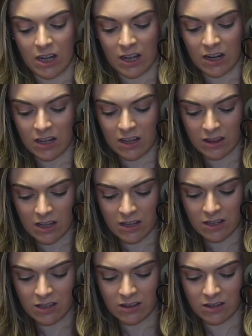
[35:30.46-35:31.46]
And I
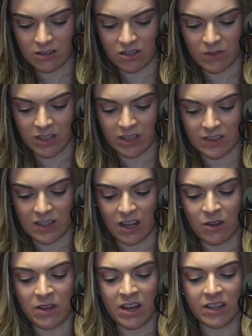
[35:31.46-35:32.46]
think that they're doing
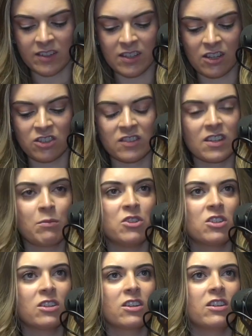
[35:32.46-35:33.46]
concessions. I
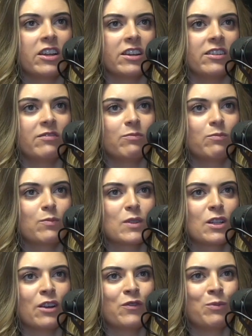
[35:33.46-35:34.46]
bet you can get like a
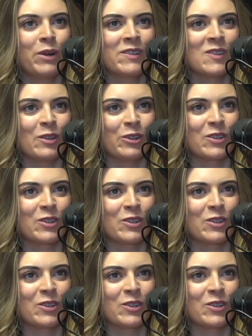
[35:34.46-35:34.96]
soft pretzel or